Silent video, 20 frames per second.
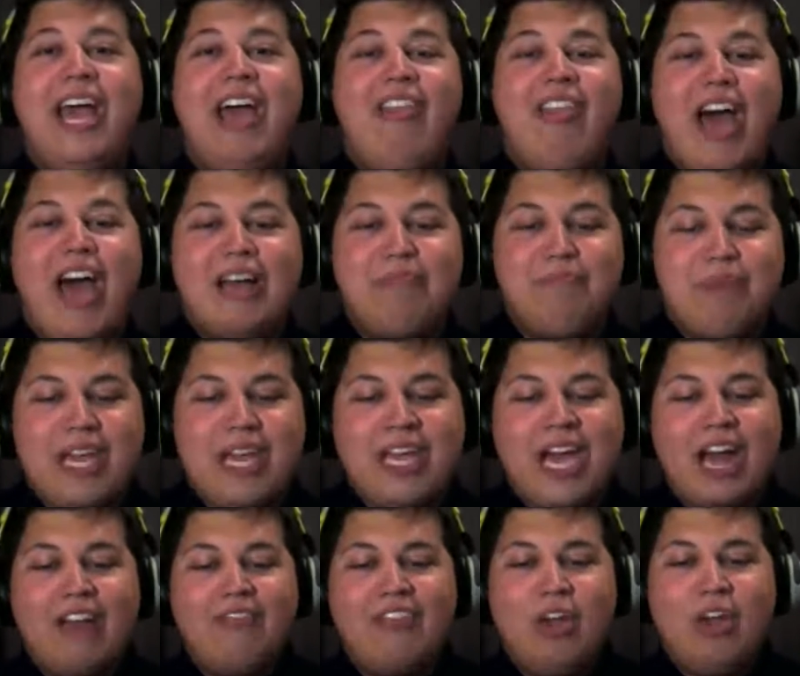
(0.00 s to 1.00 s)
and that being
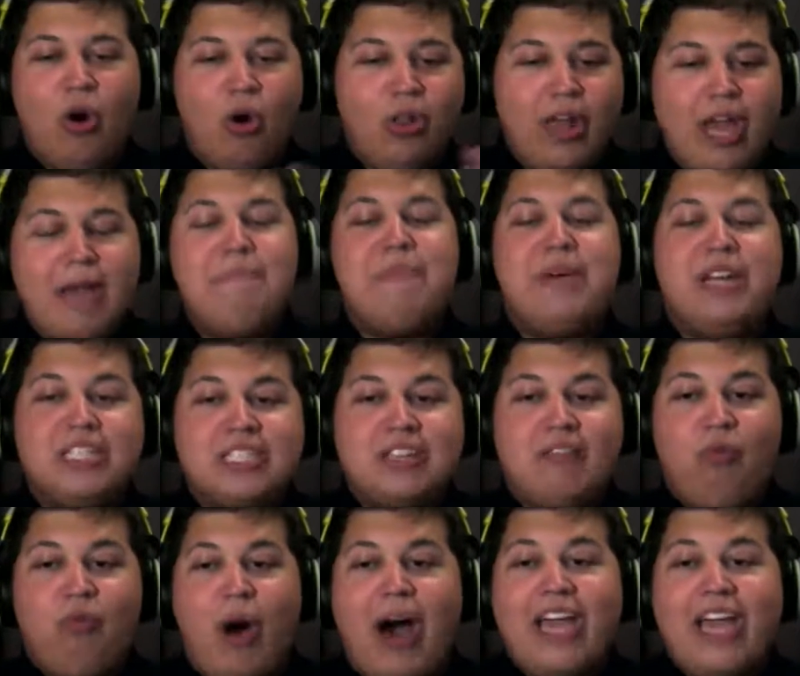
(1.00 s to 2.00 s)
kind of the whole impetus
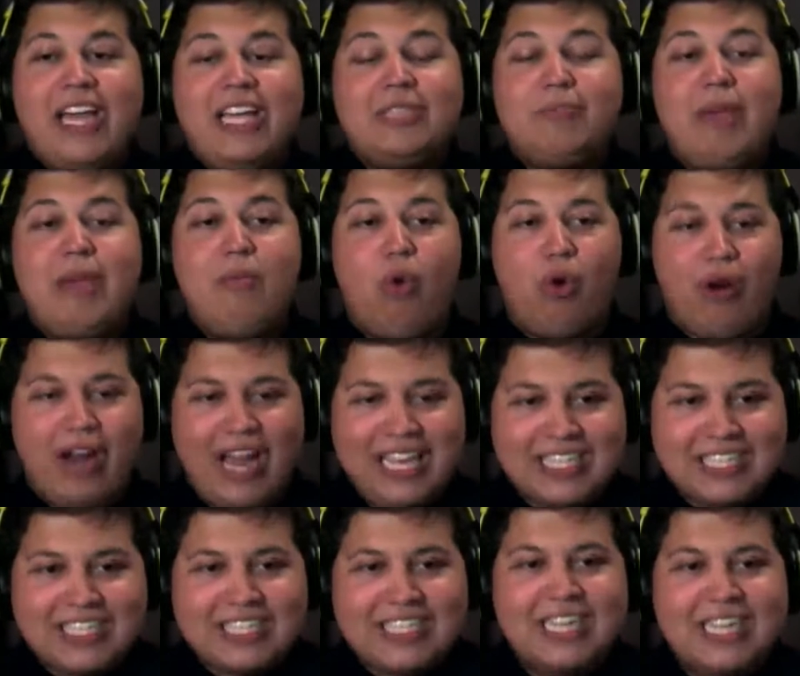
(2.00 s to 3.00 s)
of why he's being more
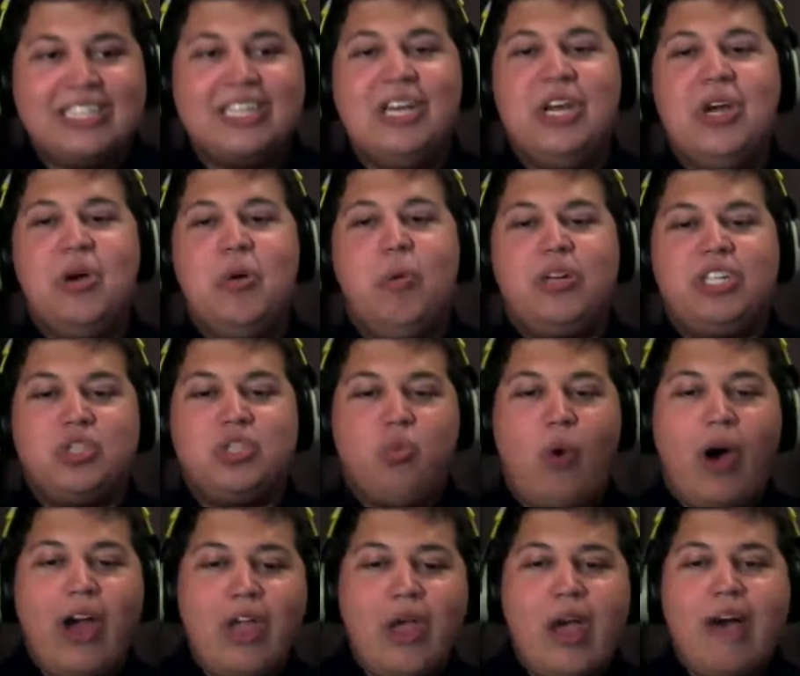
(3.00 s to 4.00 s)
hesitant, which is
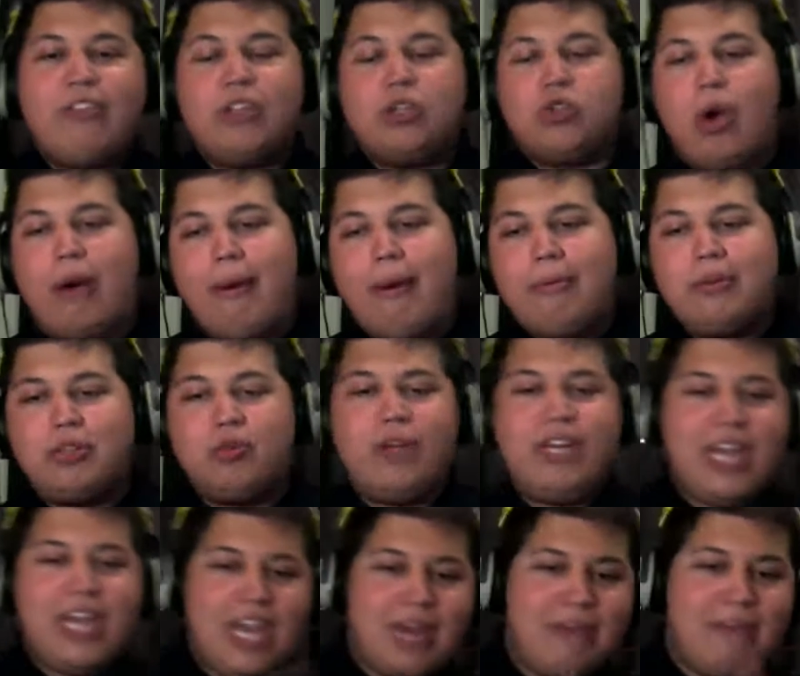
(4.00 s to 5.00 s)
why you have the drama
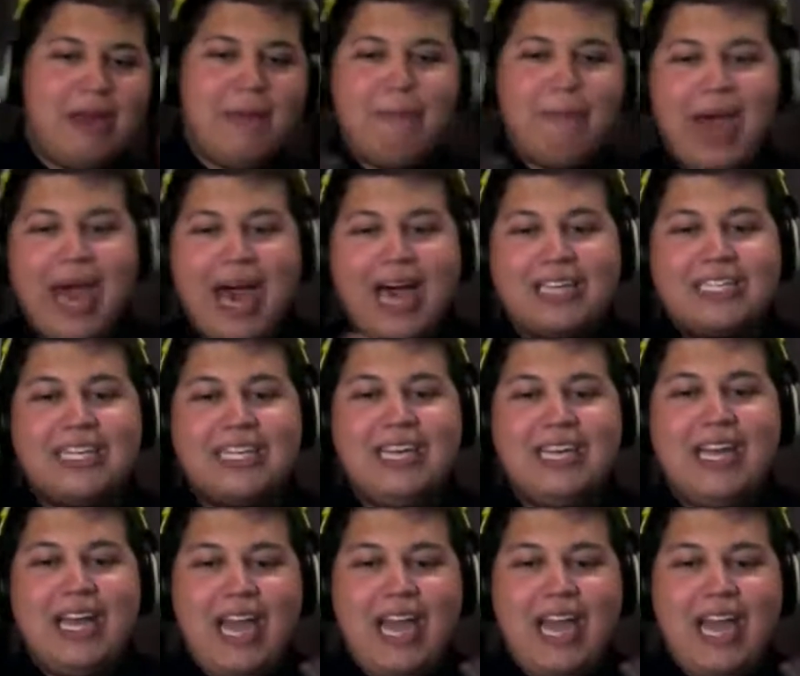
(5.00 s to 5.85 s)
between him and Matt.